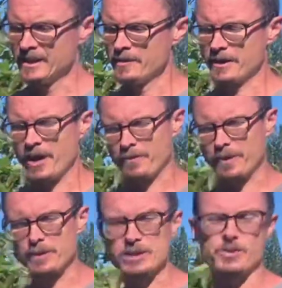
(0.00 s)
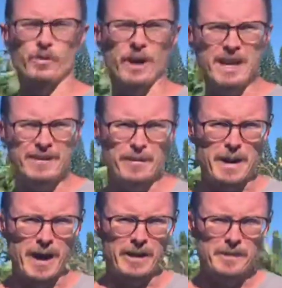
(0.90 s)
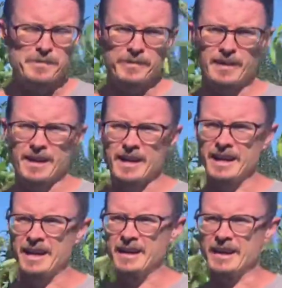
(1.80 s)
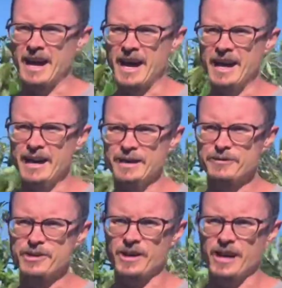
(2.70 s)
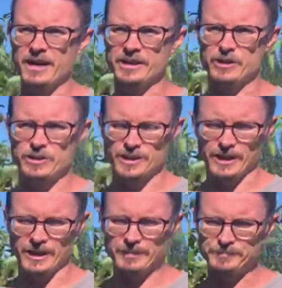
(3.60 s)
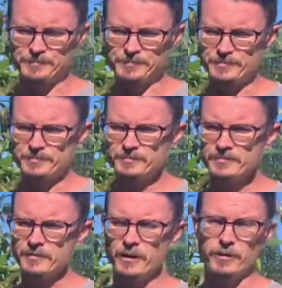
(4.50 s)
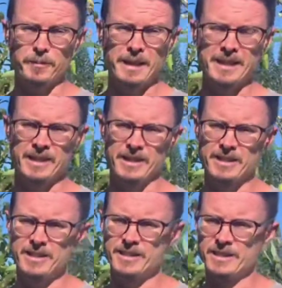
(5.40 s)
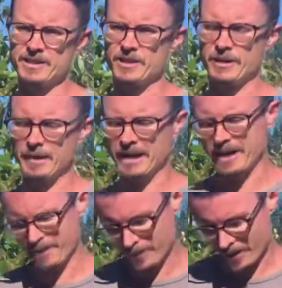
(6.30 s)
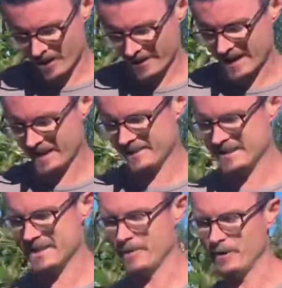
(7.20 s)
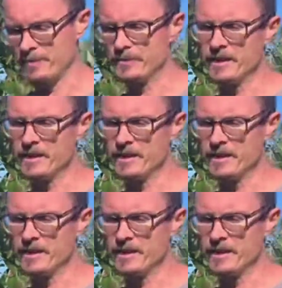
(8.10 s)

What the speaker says: But no, people just rave about it, and I have tried using it for many years. So let me kind of put all that on the table.